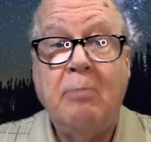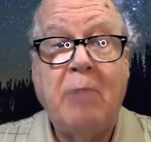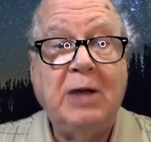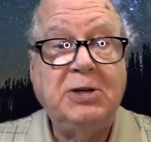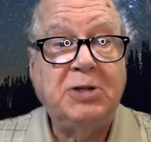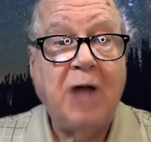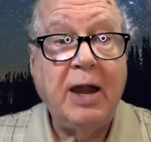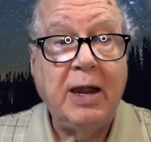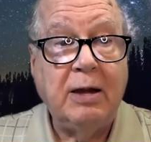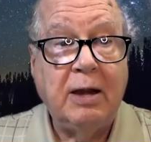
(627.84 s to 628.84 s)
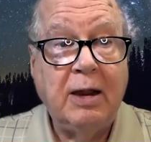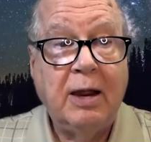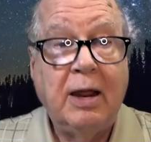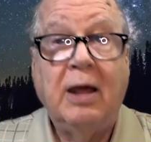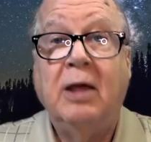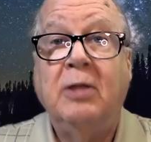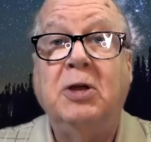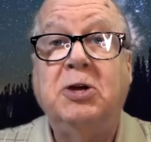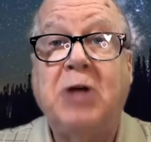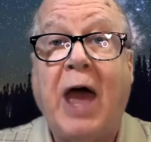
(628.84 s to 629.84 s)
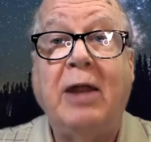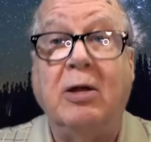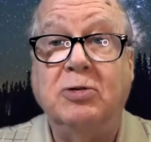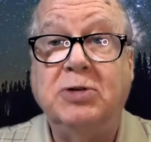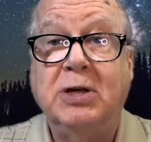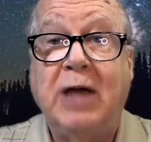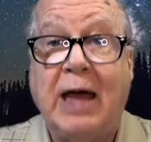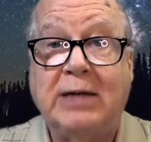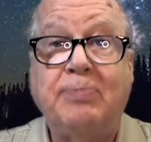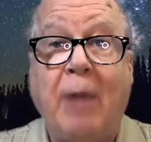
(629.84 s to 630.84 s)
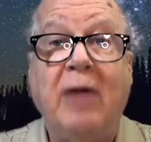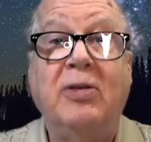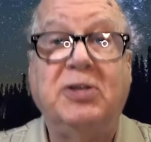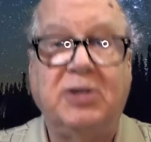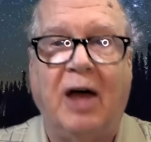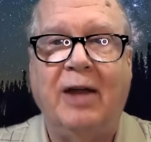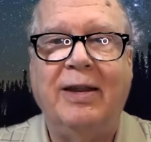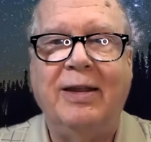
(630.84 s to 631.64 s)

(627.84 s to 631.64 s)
by studying the shadows cast by the sun.